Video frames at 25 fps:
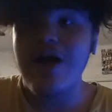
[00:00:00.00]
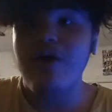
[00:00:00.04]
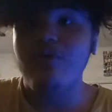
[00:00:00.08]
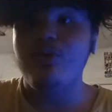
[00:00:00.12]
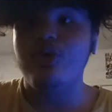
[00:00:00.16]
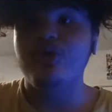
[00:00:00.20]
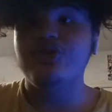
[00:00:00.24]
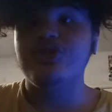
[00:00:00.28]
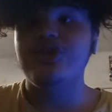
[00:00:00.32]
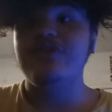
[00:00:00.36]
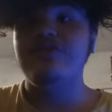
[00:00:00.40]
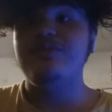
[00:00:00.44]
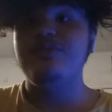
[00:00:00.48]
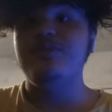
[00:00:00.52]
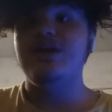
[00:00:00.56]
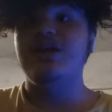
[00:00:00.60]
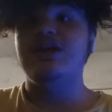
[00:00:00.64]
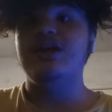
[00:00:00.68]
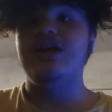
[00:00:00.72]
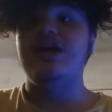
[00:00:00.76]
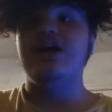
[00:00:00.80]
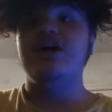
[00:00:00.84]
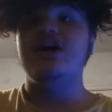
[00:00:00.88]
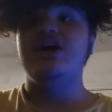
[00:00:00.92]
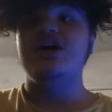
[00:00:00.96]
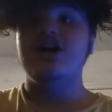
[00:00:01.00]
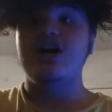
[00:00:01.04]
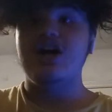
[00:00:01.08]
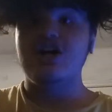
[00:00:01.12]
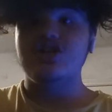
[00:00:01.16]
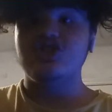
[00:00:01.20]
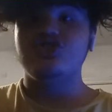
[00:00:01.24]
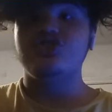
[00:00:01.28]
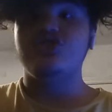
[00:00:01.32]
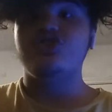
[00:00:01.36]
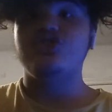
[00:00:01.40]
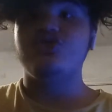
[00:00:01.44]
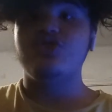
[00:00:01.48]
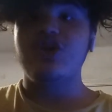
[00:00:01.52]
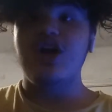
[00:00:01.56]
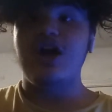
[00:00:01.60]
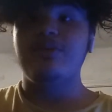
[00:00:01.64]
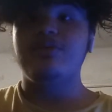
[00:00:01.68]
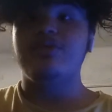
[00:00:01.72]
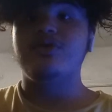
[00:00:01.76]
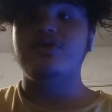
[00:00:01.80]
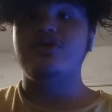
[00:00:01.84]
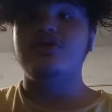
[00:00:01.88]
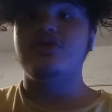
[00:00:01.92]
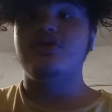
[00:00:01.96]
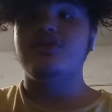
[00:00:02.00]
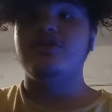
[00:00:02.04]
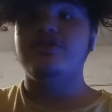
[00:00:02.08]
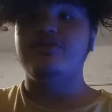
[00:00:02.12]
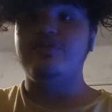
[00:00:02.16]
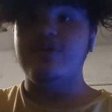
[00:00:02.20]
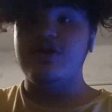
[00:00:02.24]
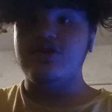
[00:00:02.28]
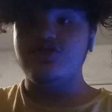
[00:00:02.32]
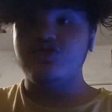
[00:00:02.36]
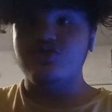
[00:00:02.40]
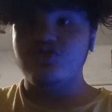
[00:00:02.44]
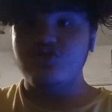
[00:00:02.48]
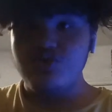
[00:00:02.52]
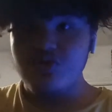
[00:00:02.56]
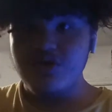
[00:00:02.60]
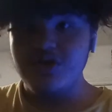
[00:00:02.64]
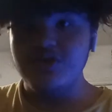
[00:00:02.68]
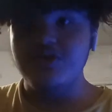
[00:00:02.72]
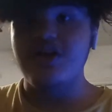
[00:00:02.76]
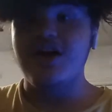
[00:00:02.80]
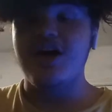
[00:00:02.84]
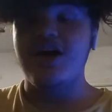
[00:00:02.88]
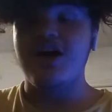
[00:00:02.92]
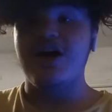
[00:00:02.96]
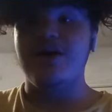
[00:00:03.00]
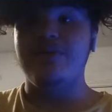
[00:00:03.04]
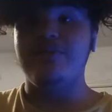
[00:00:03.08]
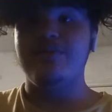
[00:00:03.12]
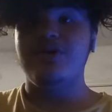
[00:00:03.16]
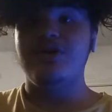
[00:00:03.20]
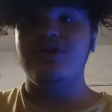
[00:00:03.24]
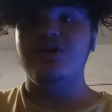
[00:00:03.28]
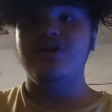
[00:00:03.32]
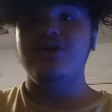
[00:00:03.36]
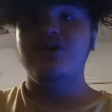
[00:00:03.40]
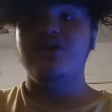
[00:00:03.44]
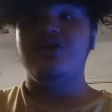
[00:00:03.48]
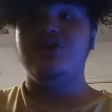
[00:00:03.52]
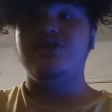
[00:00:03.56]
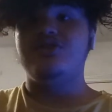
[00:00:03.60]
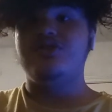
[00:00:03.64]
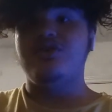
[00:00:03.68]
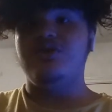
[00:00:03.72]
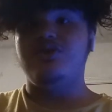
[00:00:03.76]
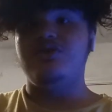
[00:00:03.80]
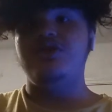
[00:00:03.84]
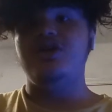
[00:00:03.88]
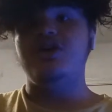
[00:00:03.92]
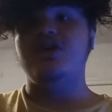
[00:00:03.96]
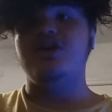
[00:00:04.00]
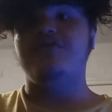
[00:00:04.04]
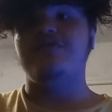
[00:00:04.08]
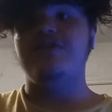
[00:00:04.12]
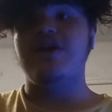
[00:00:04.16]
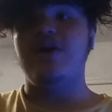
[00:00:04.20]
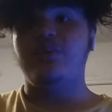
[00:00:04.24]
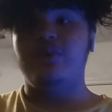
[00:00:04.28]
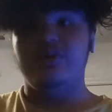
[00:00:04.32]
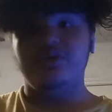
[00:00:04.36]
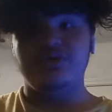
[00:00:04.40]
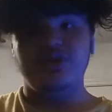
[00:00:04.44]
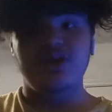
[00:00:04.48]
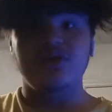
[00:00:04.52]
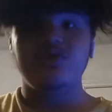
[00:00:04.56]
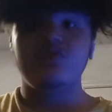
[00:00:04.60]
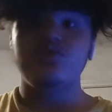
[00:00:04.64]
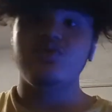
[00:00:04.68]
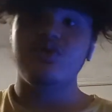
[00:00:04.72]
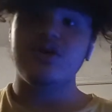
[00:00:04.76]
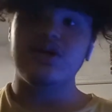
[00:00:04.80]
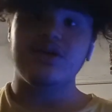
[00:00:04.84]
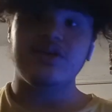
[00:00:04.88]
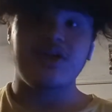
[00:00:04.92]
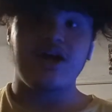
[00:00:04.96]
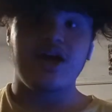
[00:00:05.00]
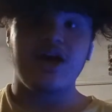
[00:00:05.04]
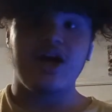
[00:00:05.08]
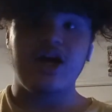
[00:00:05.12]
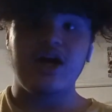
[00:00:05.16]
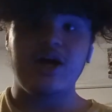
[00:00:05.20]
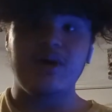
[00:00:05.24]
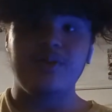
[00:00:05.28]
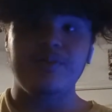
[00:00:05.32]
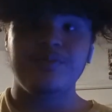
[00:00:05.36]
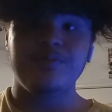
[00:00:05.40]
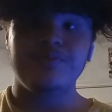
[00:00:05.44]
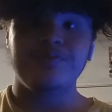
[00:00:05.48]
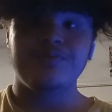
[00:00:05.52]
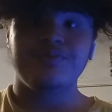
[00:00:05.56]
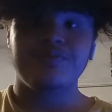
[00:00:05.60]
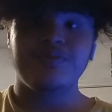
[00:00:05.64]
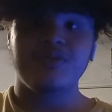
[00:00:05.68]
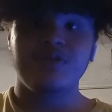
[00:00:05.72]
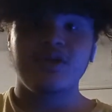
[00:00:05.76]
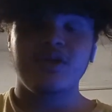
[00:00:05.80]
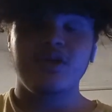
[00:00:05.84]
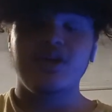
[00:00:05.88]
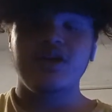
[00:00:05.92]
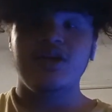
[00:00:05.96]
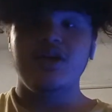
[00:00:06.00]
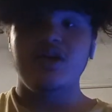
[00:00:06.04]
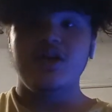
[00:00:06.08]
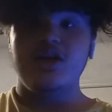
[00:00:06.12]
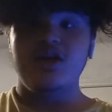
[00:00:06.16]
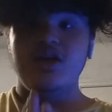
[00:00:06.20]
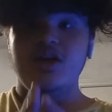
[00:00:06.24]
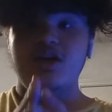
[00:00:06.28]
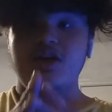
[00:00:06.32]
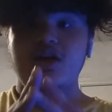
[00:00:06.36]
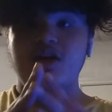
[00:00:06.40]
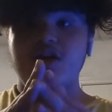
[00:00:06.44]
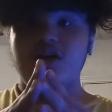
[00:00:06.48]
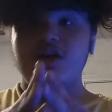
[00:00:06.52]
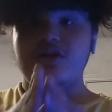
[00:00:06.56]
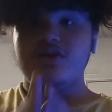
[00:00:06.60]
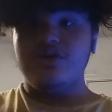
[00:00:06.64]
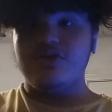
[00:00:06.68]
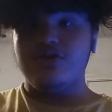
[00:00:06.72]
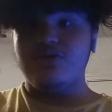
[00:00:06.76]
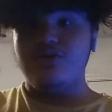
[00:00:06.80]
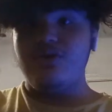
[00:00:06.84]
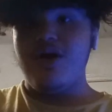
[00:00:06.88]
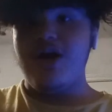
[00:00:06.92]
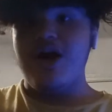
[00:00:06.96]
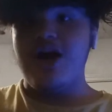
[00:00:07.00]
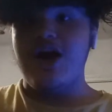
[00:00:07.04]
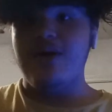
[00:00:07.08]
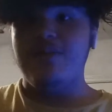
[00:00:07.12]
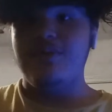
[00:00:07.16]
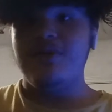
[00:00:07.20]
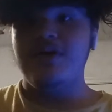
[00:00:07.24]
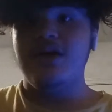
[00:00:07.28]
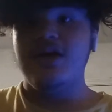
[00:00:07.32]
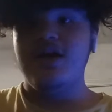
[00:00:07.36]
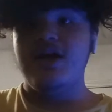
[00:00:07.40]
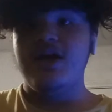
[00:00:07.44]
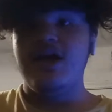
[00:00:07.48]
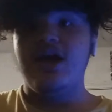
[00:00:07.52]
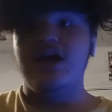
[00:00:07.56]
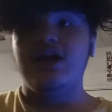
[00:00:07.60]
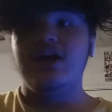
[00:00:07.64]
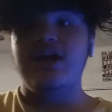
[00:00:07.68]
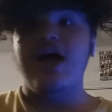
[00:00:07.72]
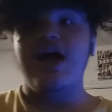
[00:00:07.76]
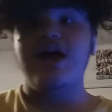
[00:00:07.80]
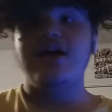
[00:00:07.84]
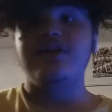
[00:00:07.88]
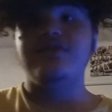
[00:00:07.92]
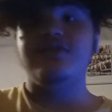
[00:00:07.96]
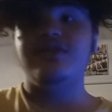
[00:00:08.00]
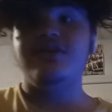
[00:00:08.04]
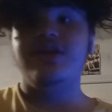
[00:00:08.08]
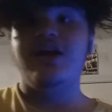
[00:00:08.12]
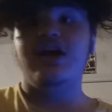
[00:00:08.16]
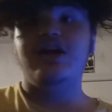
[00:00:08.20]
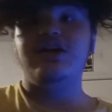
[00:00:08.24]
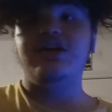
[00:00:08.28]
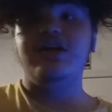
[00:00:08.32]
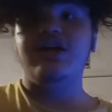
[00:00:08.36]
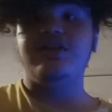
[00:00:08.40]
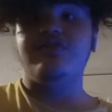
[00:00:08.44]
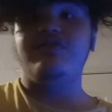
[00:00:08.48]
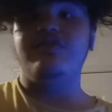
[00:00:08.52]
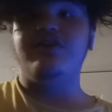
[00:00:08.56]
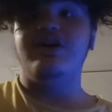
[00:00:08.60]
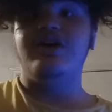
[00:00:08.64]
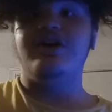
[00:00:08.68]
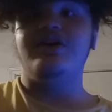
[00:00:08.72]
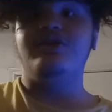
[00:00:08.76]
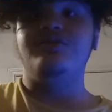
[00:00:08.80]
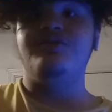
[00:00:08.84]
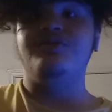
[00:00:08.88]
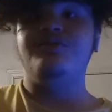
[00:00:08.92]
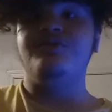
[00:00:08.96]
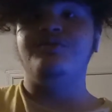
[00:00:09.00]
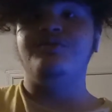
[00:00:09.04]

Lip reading: will most definitely be getting that 100 subscriber special story time. So yeah, if y'all want that story time, subscribe. And I'll see y'all next video.